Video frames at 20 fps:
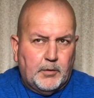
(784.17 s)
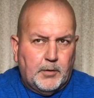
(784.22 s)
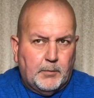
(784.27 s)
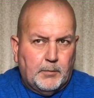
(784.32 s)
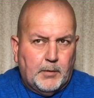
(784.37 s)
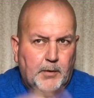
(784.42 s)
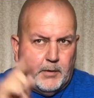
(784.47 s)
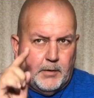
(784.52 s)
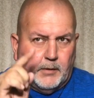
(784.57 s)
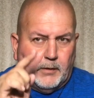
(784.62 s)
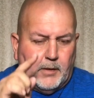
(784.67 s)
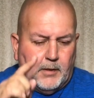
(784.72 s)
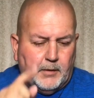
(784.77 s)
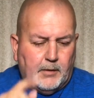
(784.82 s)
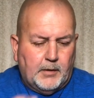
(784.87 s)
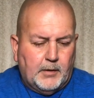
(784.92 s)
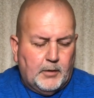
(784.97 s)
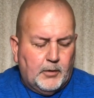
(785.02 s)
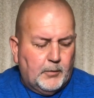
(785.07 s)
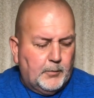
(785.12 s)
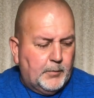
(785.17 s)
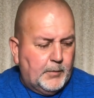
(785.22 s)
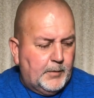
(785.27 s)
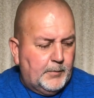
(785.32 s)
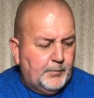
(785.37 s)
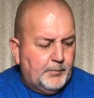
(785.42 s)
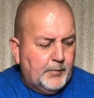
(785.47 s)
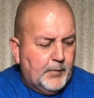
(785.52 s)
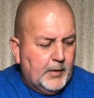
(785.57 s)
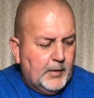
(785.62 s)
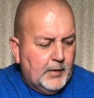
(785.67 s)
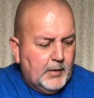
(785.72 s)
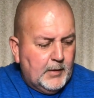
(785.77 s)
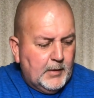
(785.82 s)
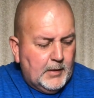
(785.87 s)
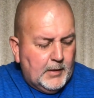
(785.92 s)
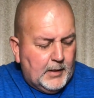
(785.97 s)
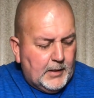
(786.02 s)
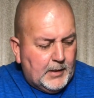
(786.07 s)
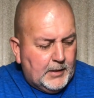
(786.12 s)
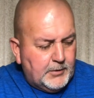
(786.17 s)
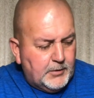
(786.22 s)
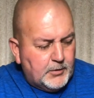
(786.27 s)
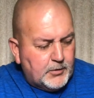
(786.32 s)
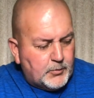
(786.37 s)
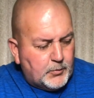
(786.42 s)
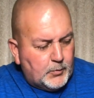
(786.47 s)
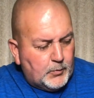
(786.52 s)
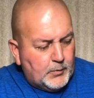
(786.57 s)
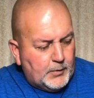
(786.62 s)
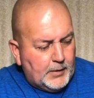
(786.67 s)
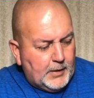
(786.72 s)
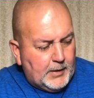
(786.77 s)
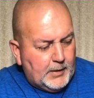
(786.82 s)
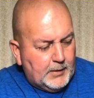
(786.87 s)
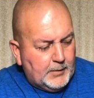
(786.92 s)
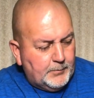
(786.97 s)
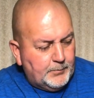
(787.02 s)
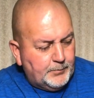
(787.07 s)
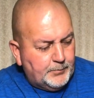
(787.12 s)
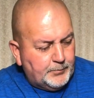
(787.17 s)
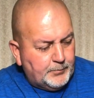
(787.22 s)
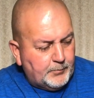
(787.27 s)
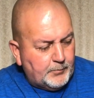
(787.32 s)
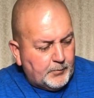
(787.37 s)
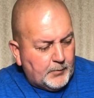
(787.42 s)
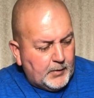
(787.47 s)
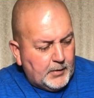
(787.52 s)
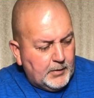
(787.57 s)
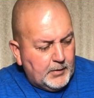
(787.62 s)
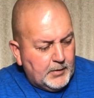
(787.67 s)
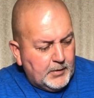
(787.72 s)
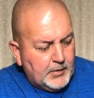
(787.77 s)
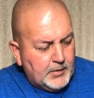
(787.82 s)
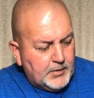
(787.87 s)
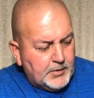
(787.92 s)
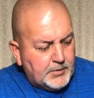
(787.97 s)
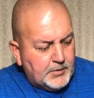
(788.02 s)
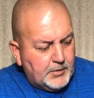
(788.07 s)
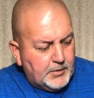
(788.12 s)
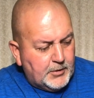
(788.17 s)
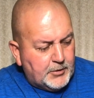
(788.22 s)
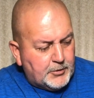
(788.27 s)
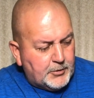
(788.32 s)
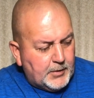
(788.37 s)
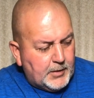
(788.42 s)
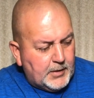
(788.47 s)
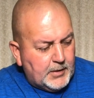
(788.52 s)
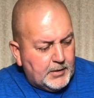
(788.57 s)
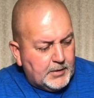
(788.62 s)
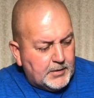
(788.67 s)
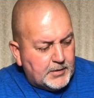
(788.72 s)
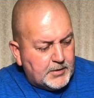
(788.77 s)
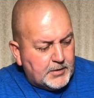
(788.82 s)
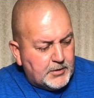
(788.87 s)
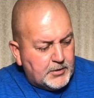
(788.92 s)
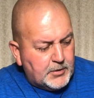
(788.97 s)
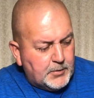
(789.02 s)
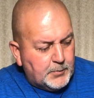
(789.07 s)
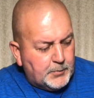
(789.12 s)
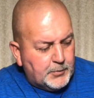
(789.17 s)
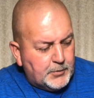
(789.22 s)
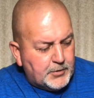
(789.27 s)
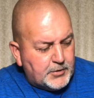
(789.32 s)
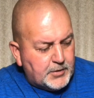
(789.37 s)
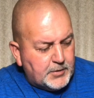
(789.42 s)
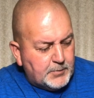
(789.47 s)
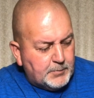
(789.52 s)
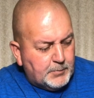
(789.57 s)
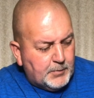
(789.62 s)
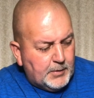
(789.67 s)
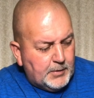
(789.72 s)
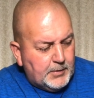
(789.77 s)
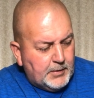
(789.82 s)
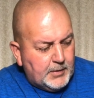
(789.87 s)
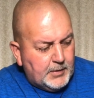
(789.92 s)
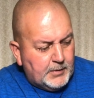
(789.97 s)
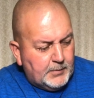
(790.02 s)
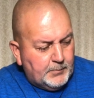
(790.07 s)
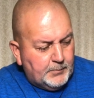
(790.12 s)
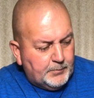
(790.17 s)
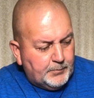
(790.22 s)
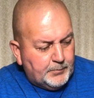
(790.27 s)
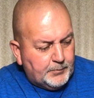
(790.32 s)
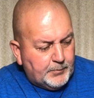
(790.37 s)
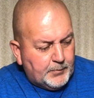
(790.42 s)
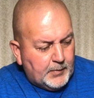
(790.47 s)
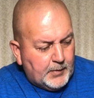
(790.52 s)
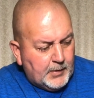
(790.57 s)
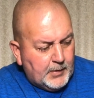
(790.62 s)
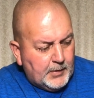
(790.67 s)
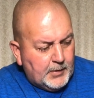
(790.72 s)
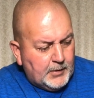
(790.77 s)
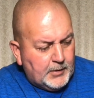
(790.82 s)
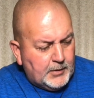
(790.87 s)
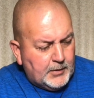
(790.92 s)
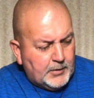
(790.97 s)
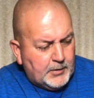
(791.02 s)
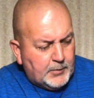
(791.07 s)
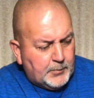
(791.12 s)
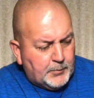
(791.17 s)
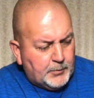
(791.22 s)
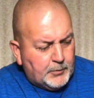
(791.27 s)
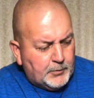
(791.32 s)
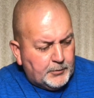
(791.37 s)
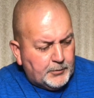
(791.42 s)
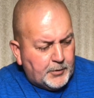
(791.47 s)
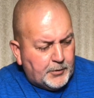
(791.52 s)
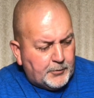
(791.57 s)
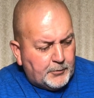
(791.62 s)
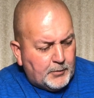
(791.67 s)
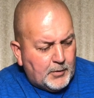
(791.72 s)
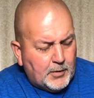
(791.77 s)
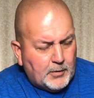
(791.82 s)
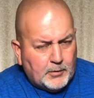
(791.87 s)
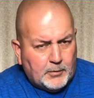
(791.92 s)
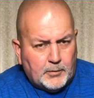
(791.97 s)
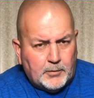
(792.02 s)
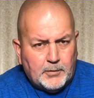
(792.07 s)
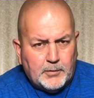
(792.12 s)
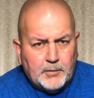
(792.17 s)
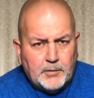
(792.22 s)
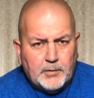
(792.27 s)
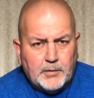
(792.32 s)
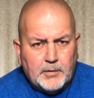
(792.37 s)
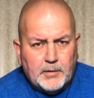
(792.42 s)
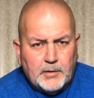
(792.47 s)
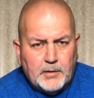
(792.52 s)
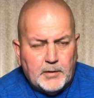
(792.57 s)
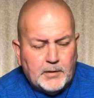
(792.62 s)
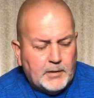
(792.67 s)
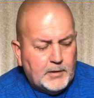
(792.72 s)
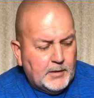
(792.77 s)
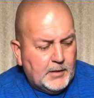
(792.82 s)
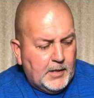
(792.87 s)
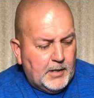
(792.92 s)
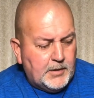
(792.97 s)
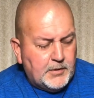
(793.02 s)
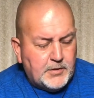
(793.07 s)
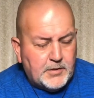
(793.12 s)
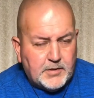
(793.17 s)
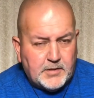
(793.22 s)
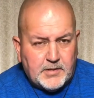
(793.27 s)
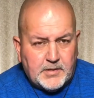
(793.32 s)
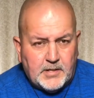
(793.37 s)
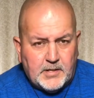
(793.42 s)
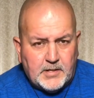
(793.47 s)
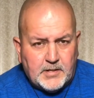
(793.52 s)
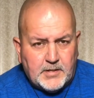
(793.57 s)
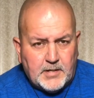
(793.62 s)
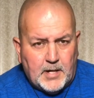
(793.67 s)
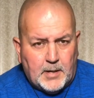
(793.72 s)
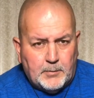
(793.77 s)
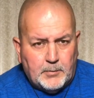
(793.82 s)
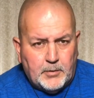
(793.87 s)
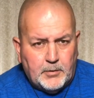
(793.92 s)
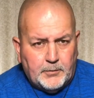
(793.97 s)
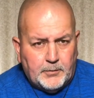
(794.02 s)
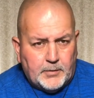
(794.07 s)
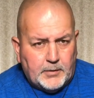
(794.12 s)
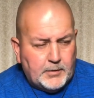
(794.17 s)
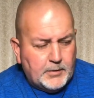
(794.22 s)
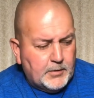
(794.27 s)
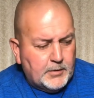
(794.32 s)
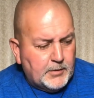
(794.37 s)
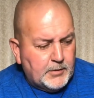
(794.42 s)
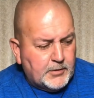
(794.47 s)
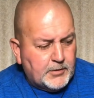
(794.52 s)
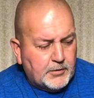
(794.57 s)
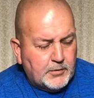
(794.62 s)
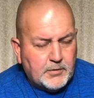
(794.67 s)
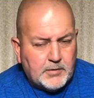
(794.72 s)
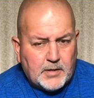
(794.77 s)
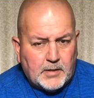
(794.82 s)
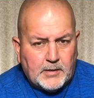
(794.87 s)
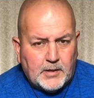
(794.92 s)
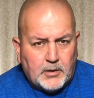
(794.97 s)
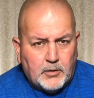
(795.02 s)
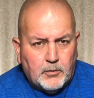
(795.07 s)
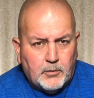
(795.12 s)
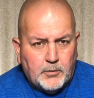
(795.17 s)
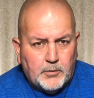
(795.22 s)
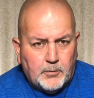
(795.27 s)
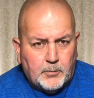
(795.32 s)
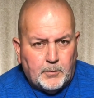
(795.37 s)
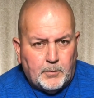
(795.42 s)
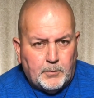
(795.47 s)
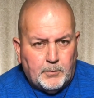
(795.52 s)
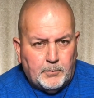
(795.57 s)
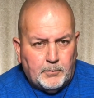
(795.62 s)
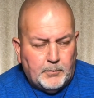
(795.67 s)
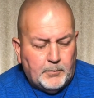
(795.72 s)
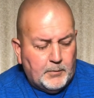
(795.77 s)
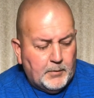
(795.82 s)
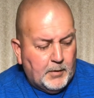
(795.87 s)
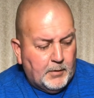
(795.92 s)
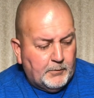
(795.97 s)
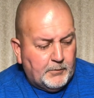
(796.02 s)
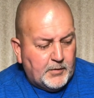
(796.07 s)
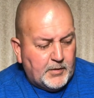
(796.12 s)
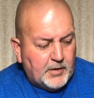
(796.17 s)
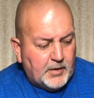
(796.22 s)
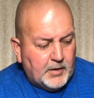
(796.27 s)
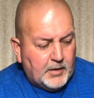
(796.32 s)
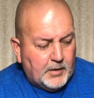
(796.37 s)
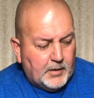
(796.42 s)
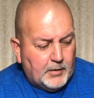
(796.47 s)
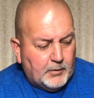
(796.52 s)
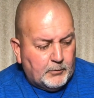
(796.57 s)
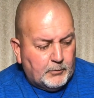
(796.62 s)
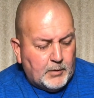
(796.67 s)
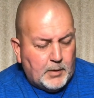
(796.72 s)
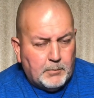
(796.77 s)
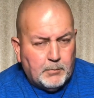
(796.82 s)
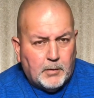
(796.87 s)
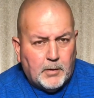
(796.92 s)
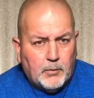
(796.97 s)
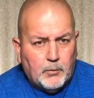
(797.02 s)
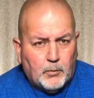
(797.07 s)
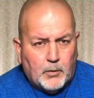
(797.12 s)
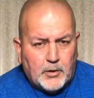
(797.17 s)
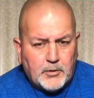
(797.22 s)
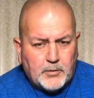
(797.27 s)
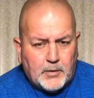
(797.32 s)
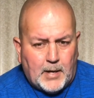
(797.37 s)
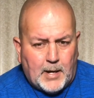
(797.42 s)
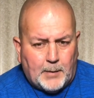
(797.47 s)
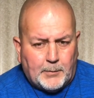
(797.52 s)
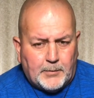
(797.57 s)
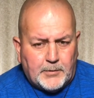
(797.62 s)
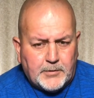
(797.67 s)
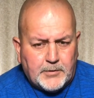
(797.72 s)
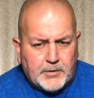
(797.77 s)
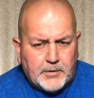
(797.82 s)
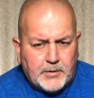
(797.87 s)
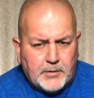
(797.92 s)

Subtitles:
the button and letting go, but you gotta do this with one hand. So the trick is you push this button in, you pull the throttle, and as you see, it's not moving. As soon as I let go of the red button, watch what happens.